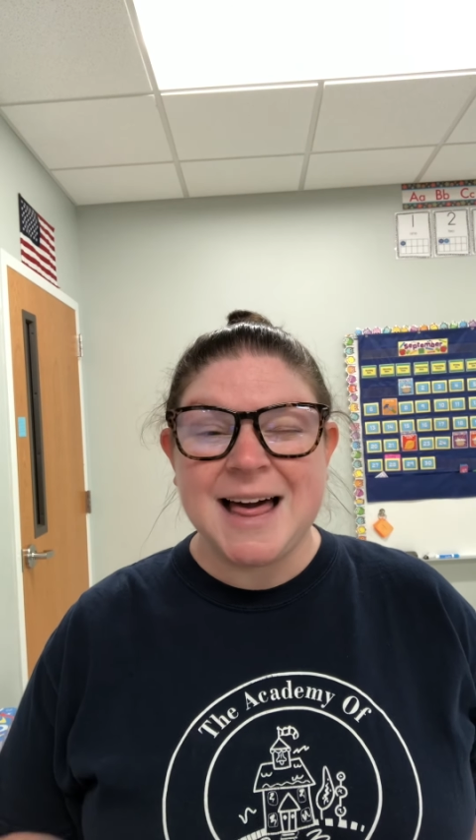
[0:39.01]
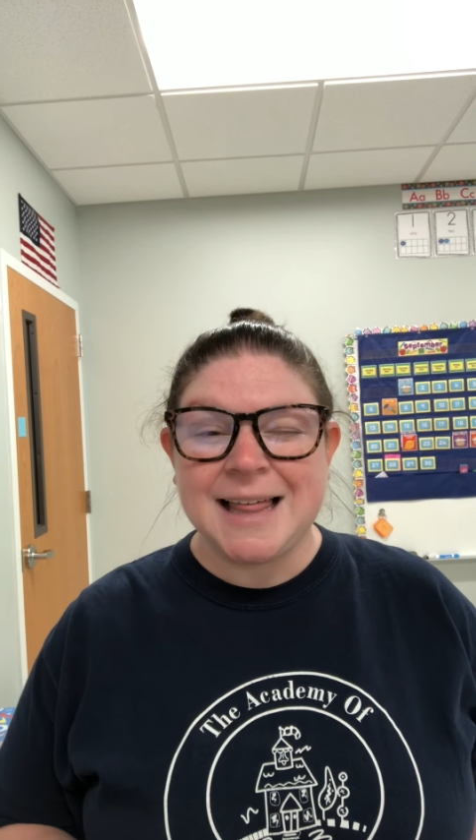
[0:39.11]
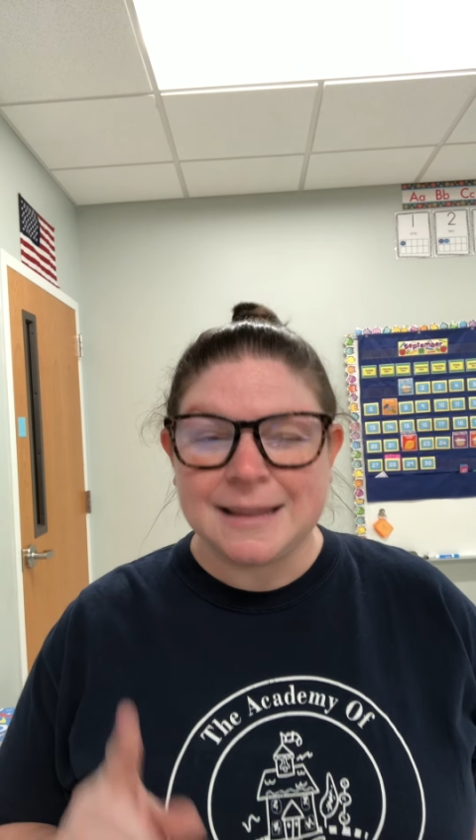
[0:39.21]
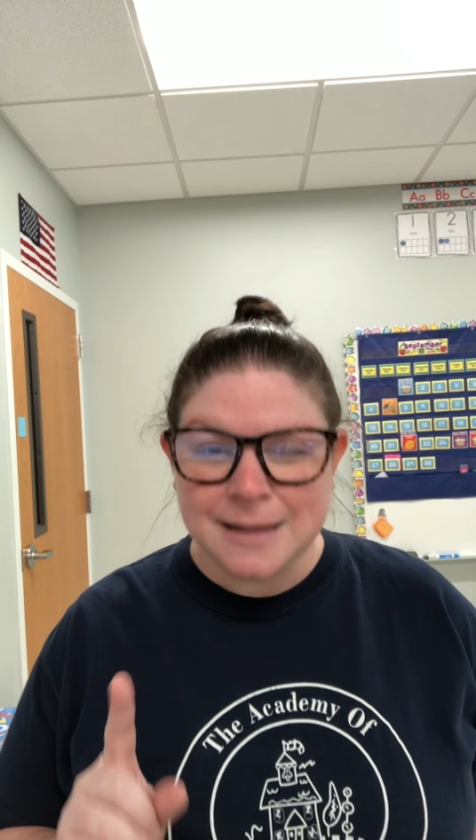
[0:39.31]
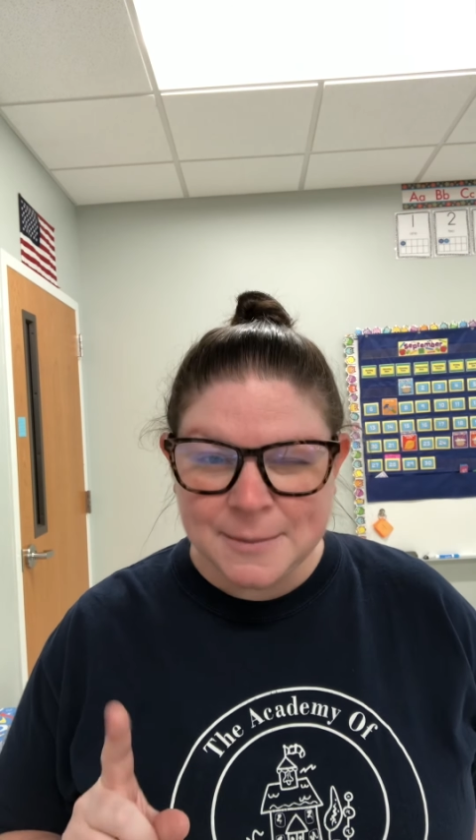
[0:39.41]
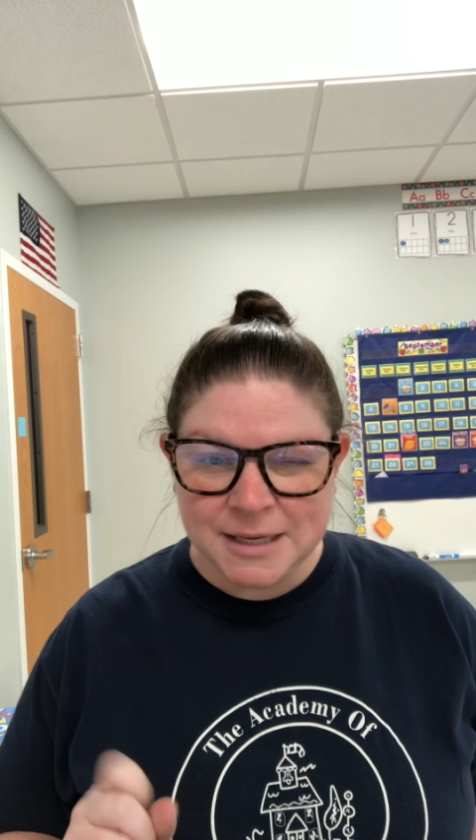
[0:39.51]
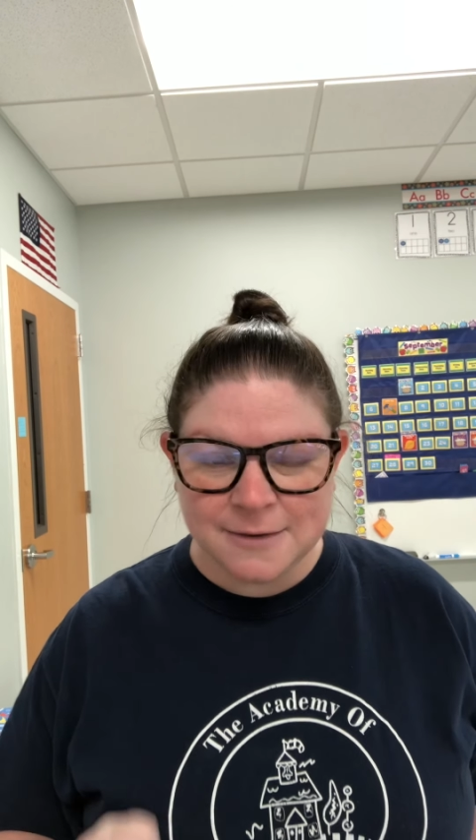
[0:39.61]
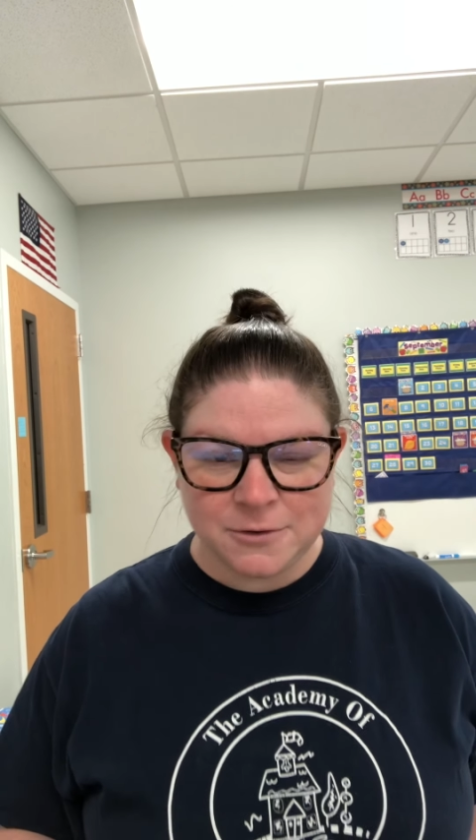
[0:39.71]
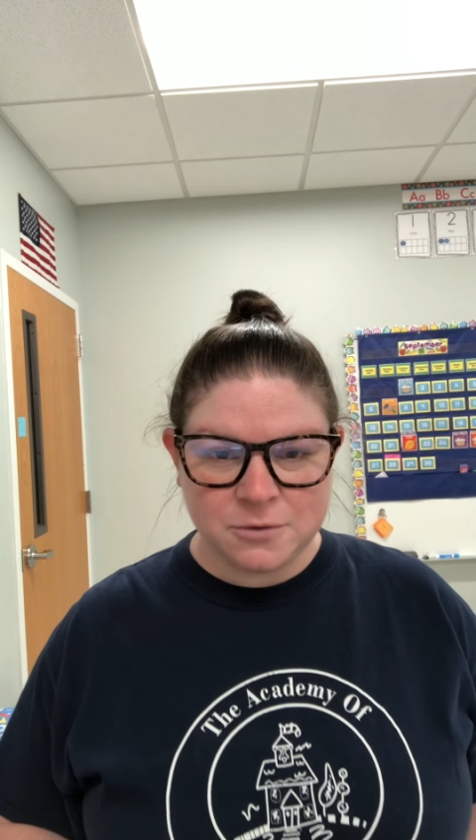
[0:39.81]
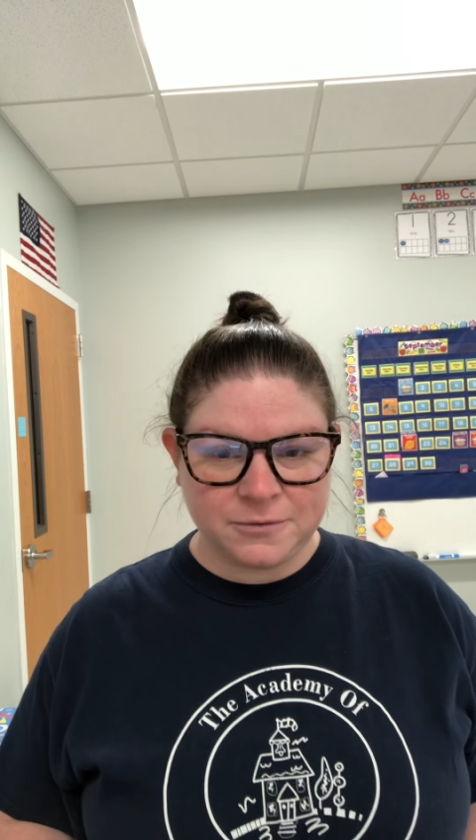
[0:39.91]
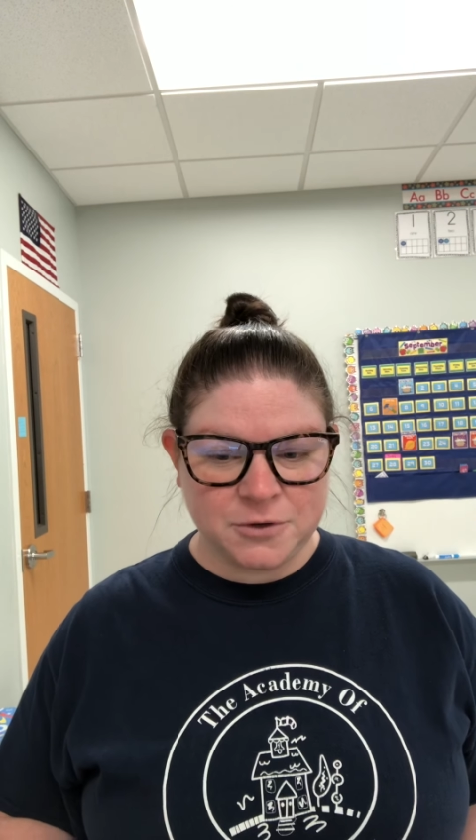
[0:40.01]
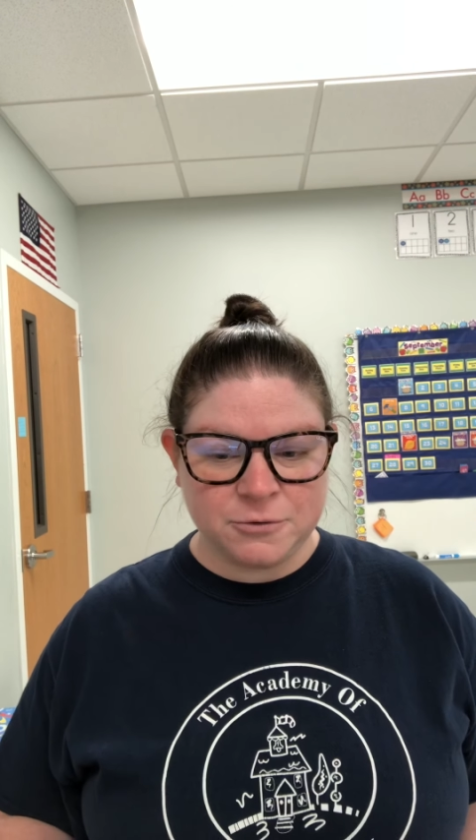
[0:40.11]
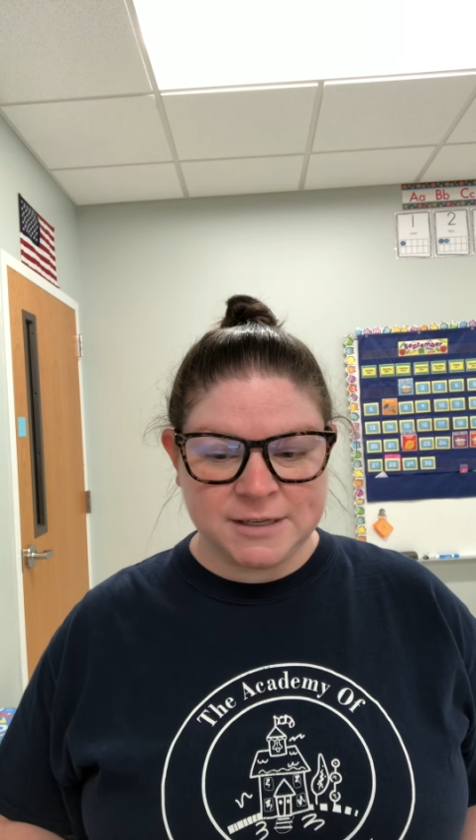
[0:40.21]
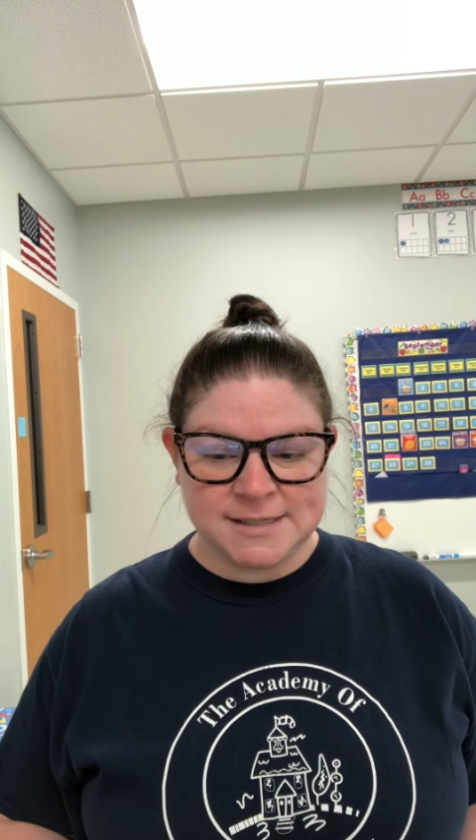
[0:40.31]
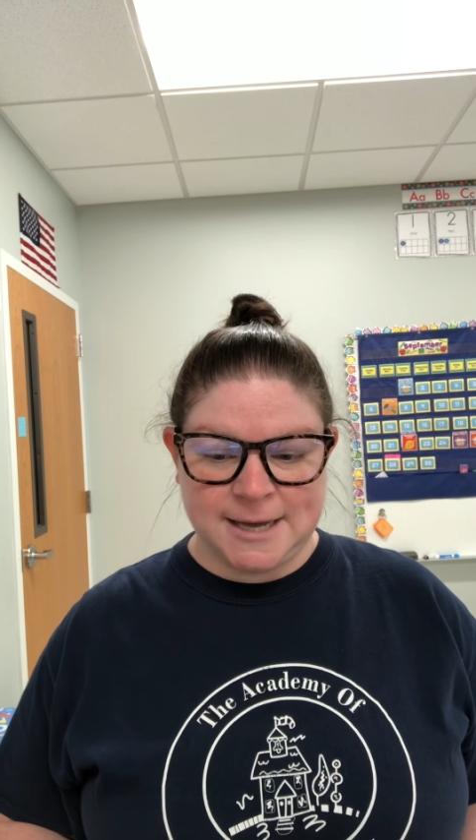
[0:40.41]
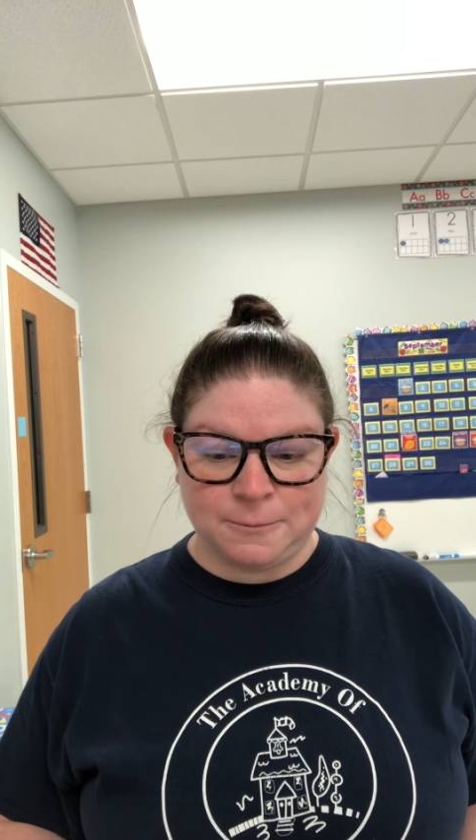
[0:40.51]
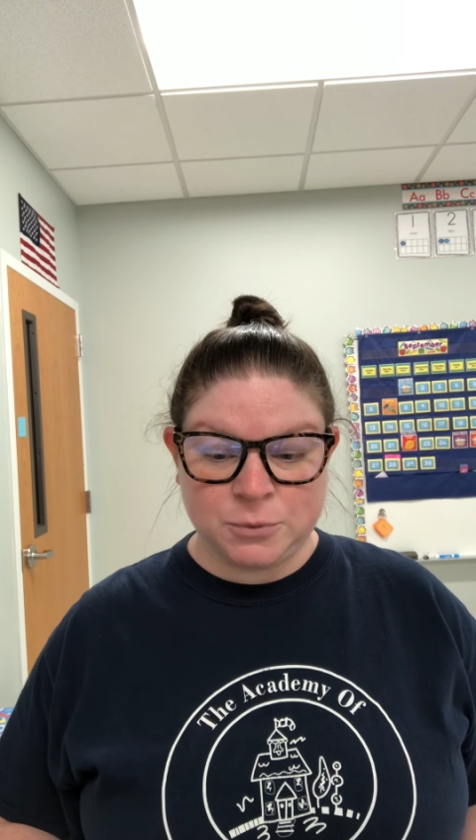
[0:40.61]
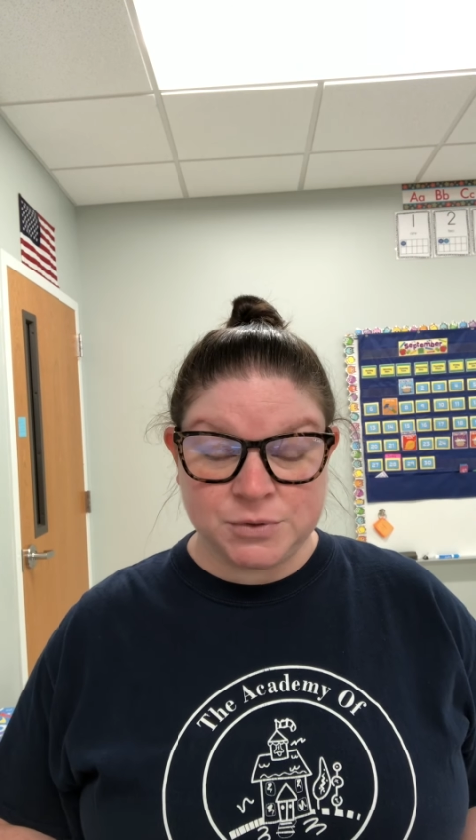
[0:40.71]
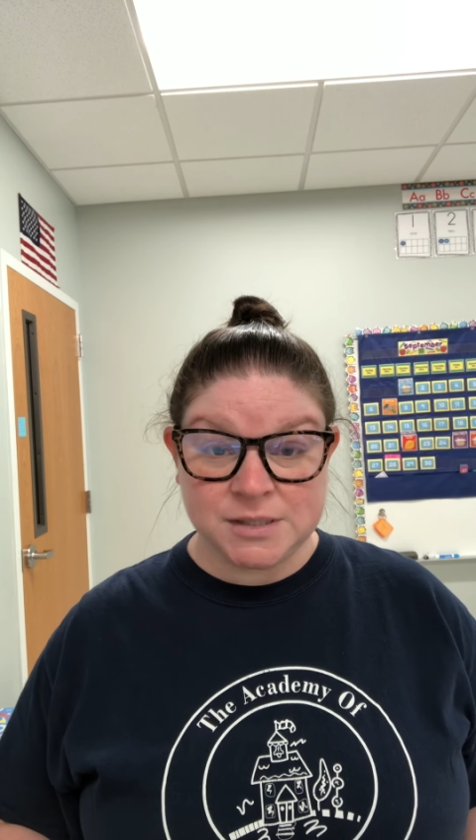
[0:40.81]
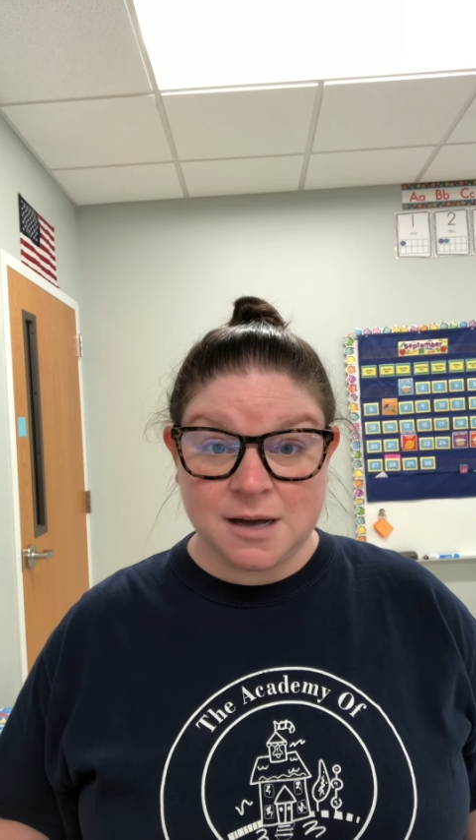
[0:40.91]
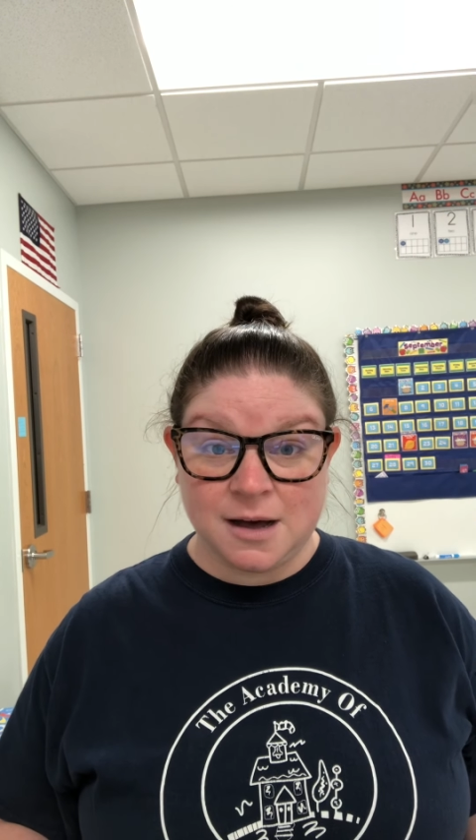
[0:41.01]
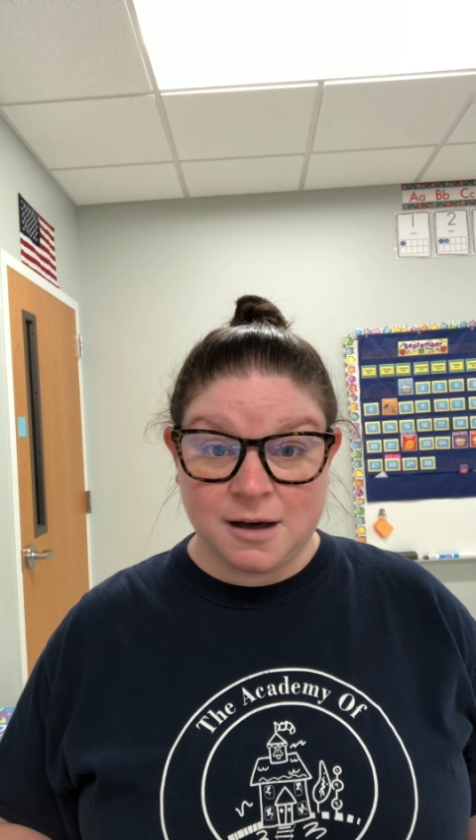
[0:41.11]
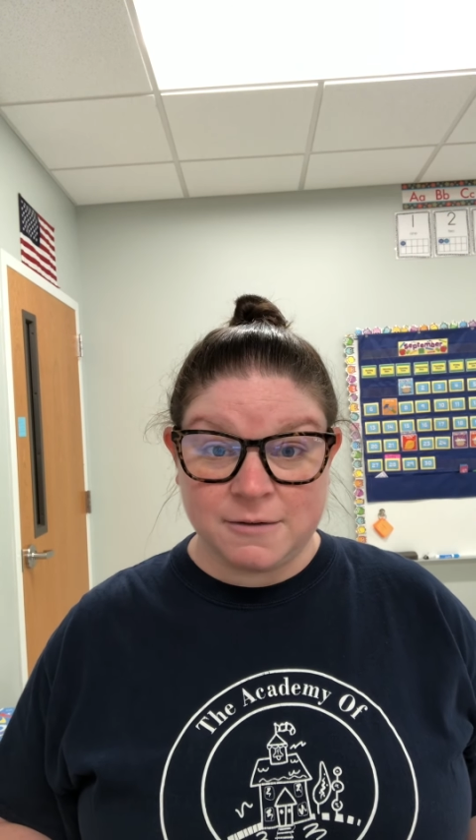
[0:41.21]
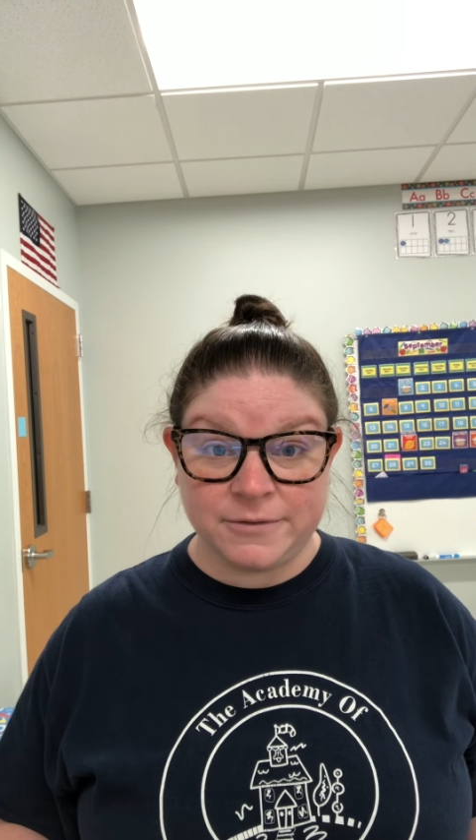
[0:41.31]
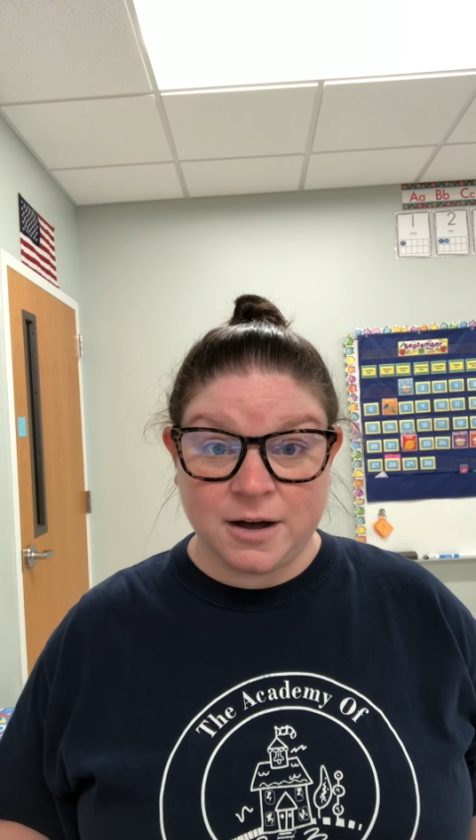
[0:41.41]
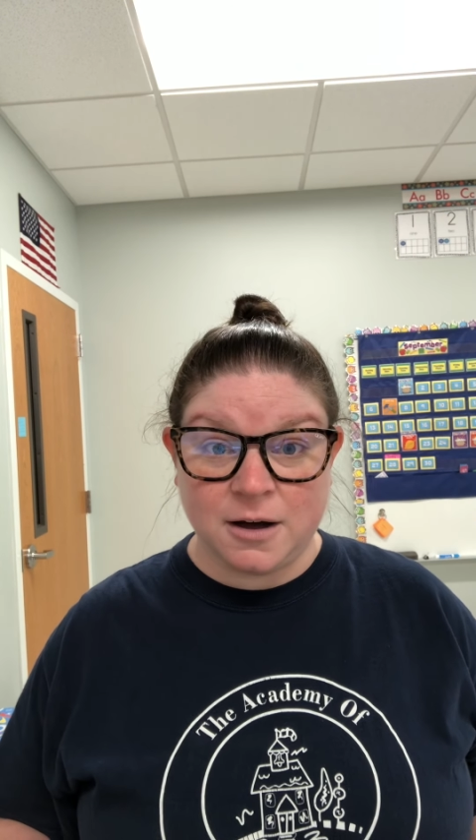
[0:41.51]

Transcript: let me give you a few examples of